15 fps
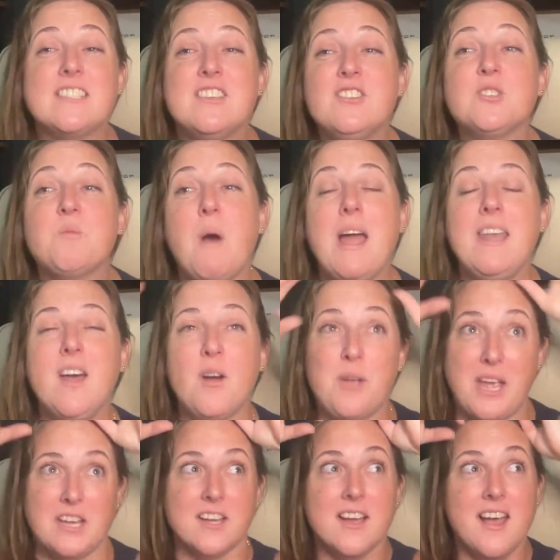there's one
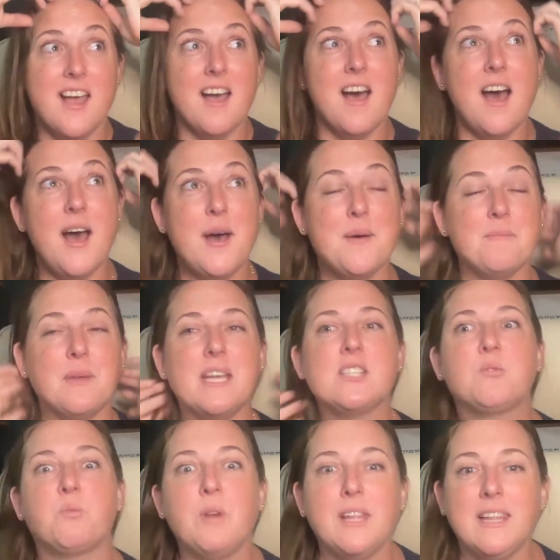okay,
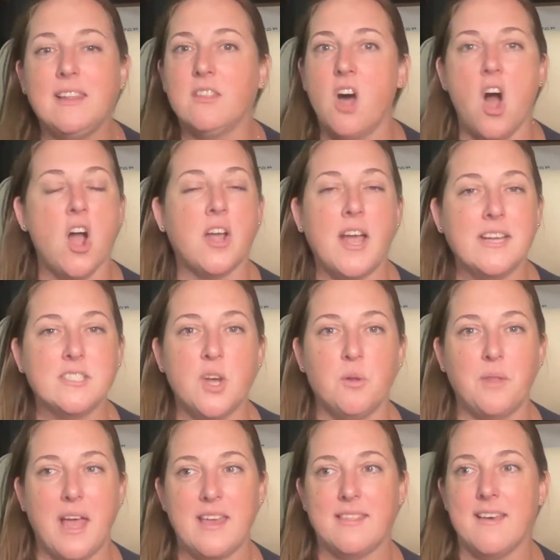it's really long. I
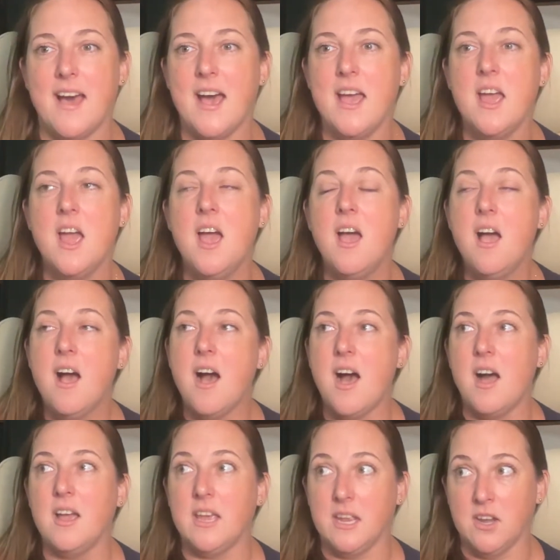don't like that
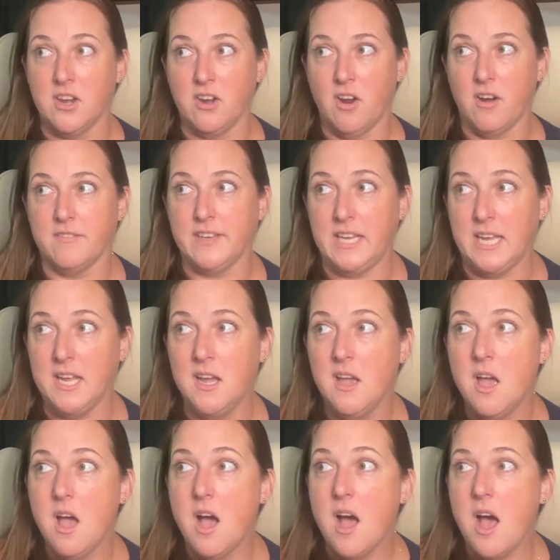in an RV.
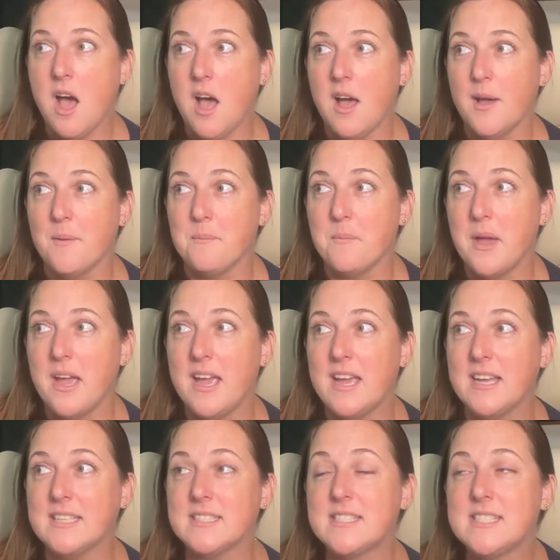
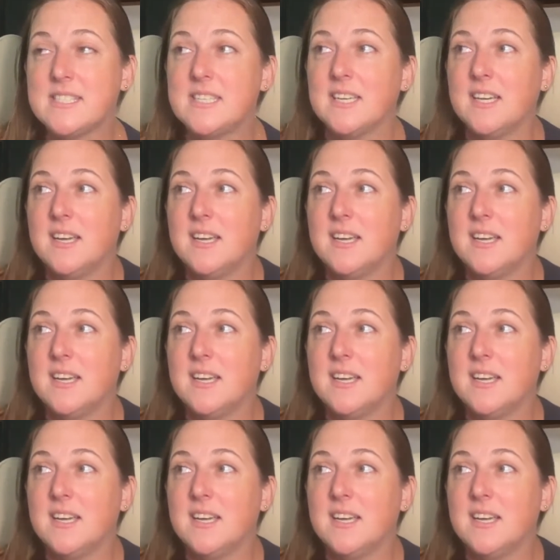It's